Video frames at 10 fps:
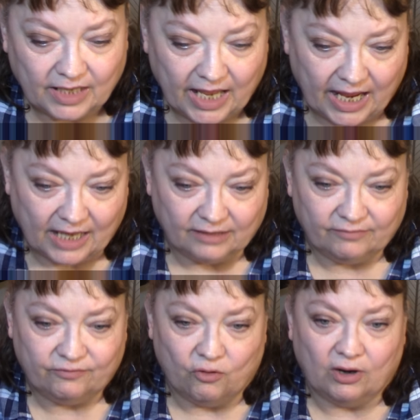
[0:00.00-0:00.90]

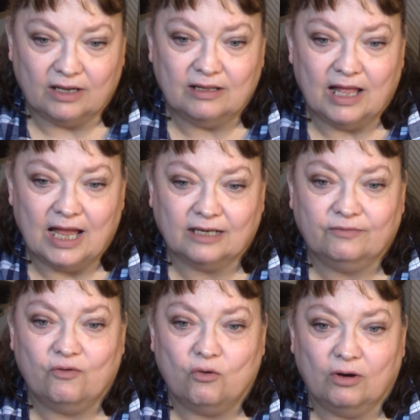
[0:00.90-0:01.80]
at 4 o'clock
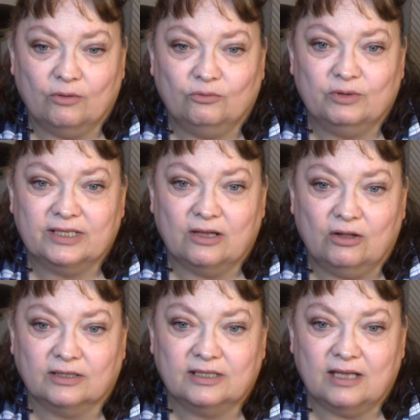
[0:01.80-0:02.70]
for
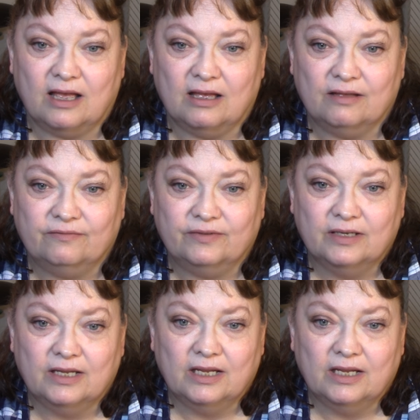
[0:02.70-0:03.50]
results of